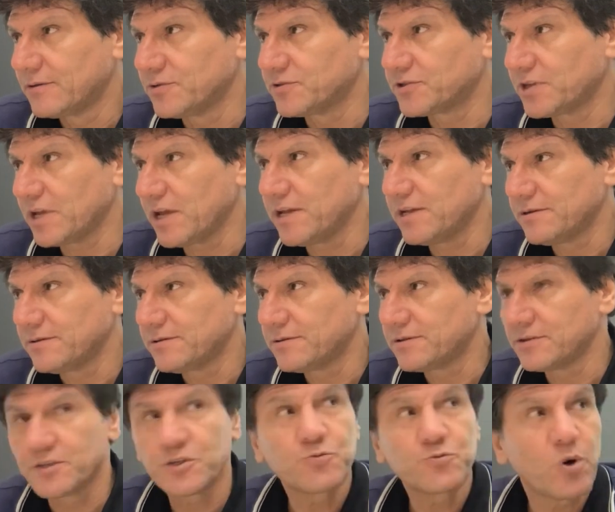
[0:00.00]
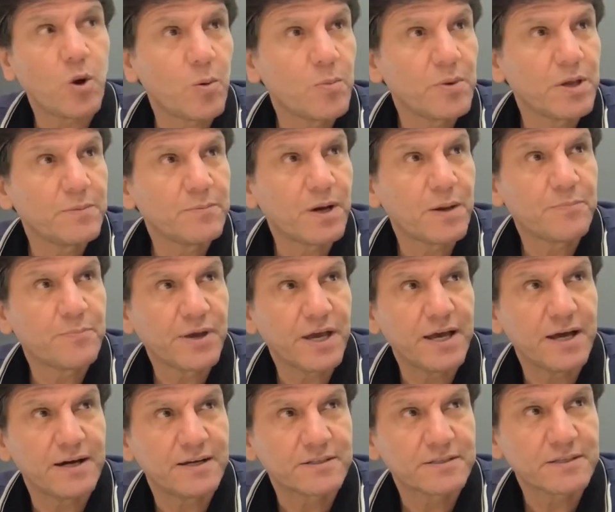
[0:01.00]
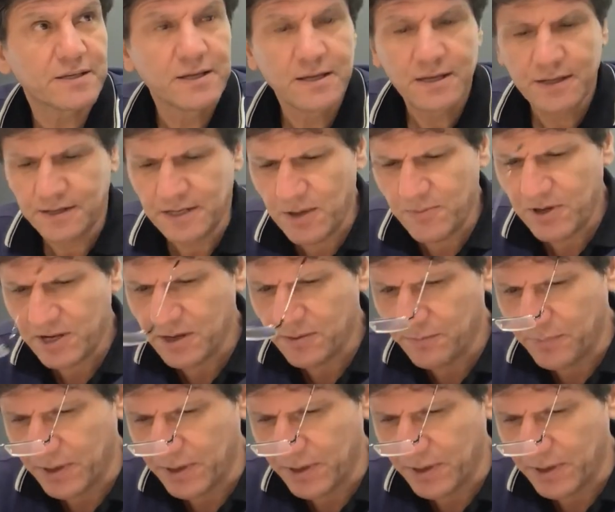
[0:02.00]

You say, this is what we mean by pairs, neighboring